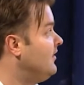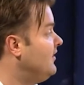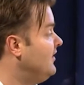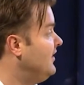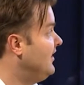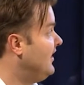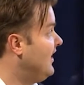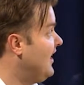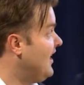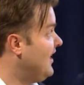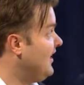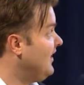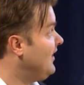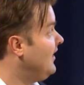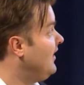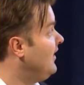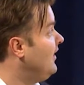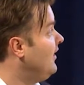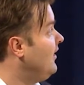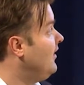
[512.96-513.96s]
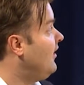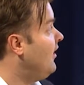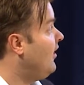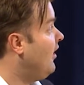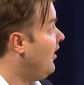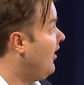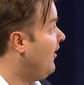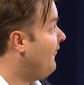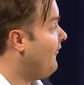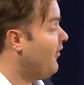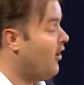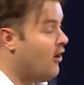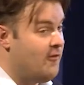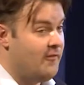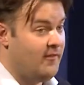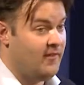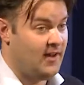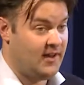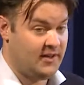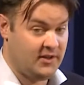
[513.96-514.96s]
DNA,
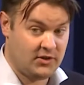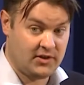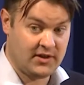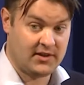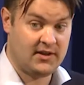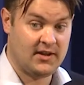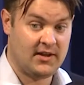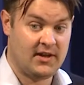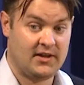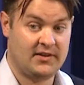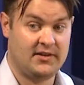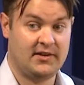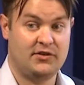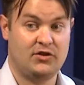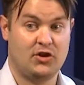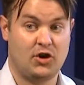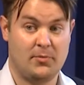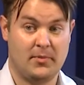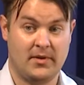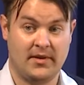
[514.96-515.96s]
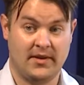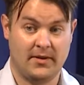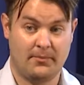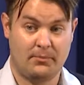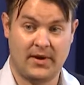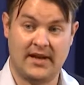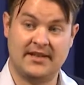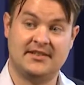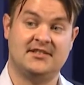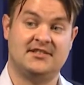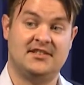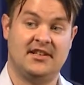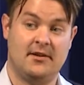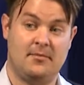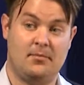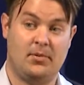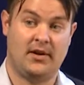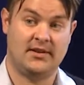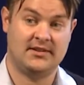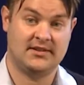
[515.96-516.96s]
and you can determine the presence and
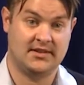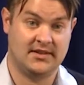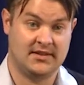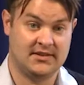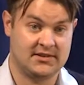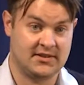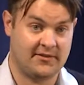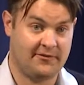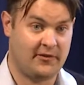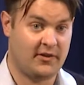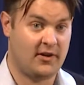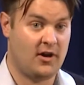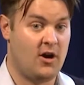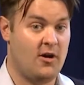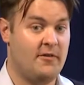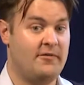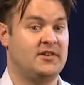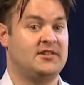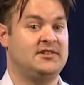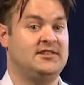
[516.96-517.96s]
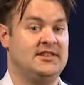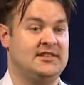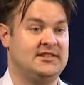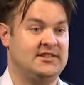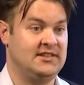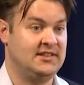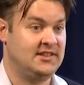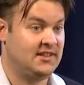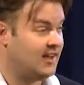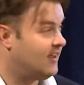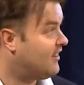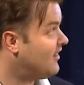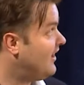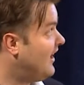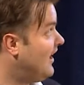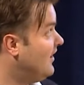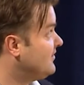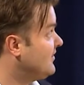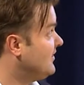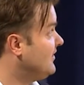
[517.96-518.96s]
abundance of over
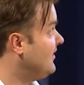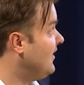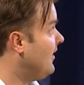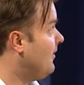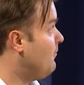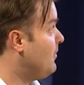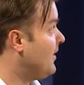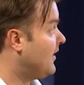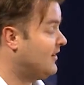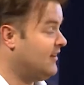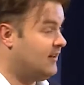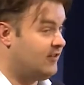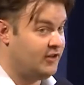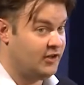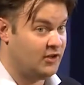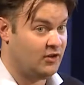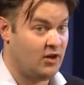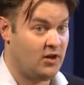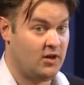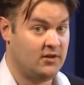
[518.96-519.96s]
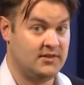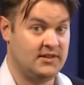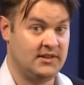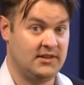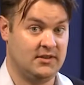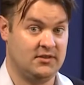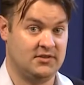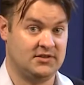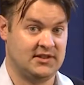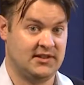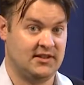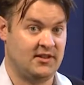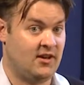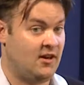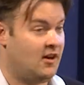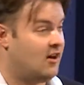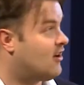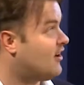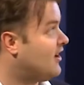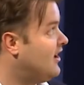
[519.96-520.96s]
60,000 bacterial OTUs and
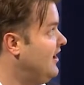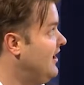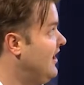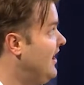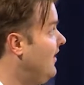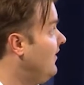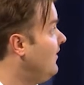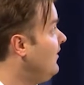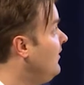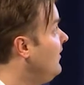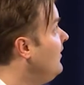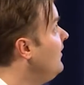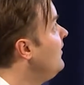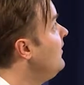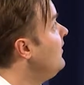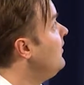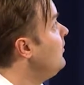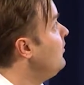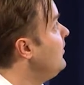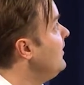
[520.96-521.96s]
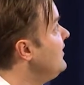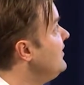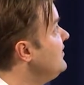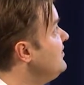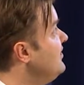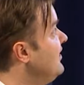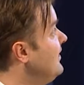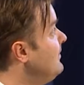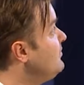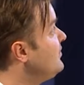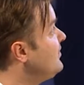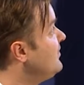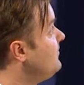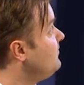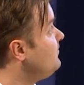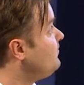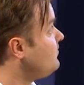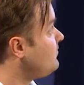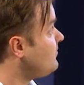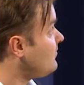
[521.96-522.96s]
archaea with these chips.
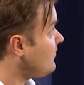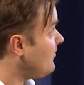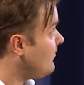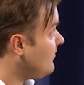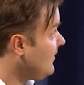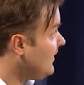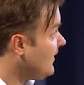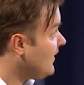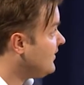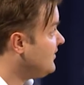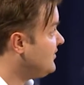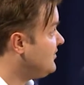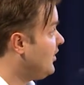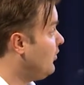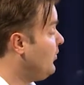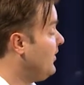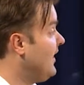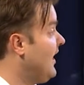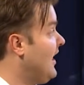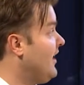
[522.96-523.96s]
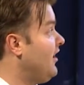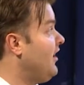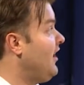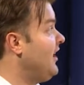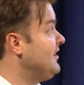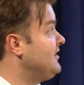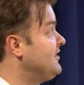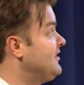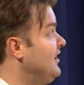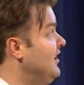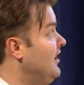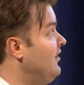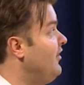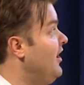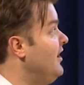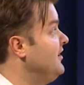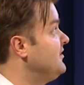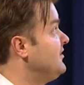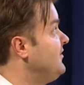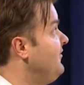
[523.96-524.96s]
So we analyzed
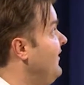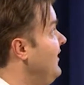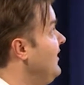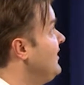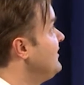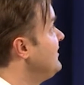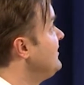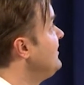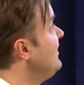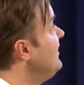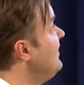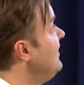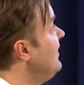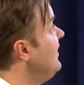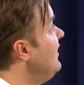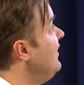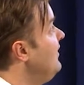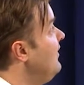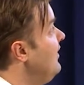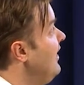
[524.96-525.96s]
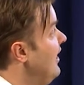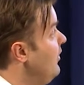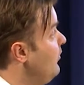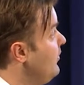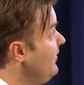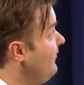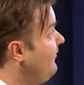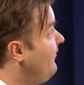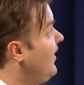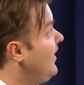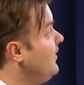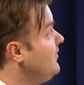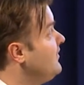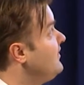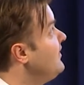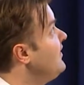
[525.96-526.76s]
rhizospheres, and we found